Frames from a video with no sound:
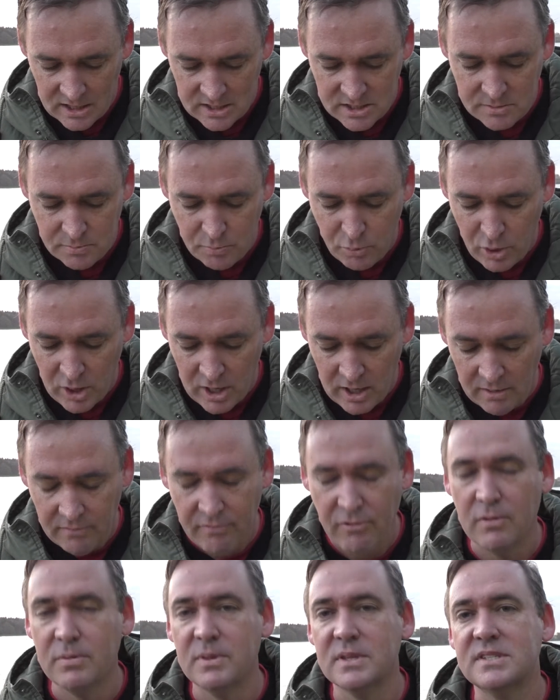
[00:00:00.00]
spring
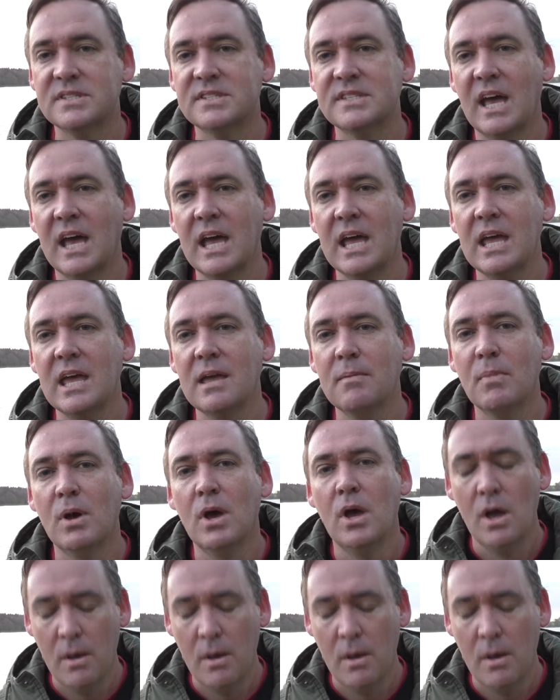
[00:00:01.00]
from the same